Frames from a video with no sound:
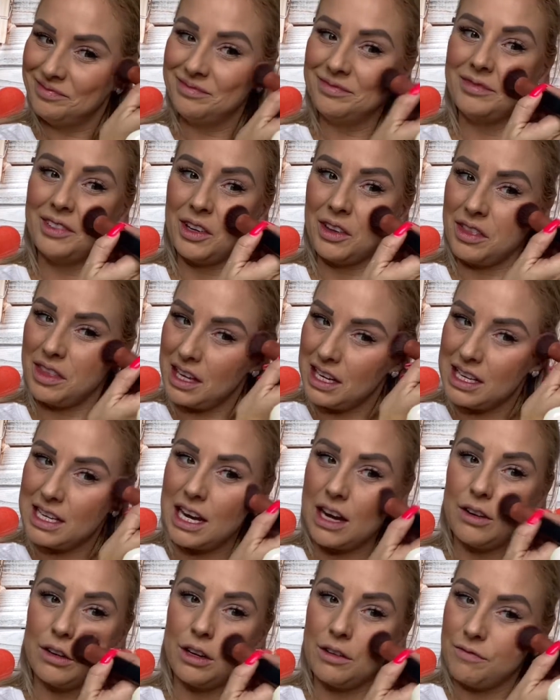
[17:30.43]
You thin
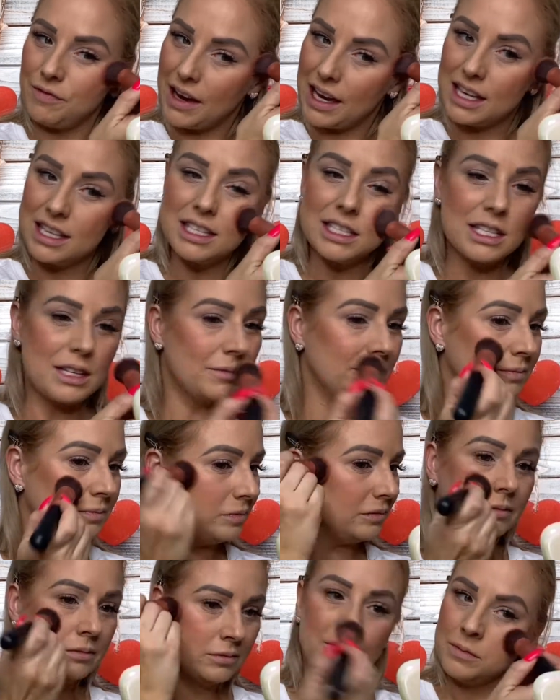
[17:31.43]
down your face.
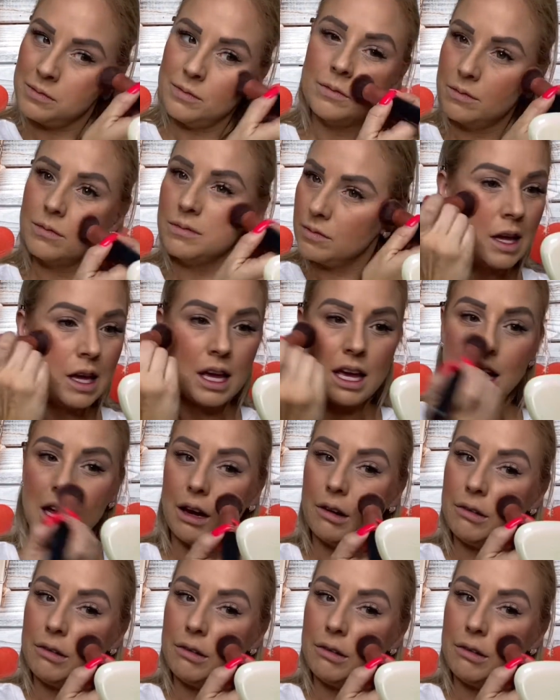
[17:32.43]
I